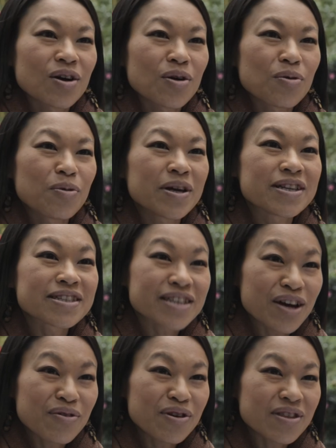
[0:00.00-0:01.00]
We
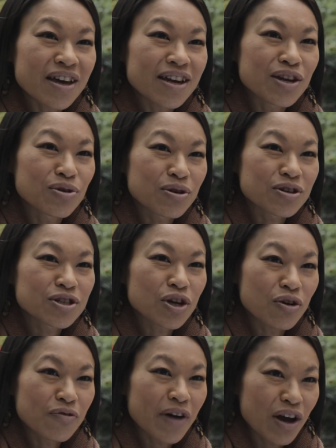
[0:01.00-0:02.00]
discovered that in order to
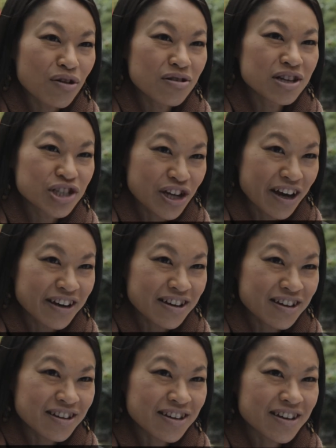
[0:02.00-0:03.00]
go viral in
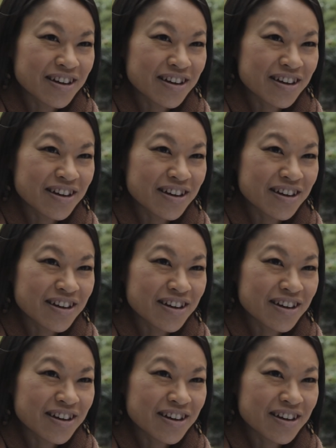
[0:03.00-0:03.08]
China,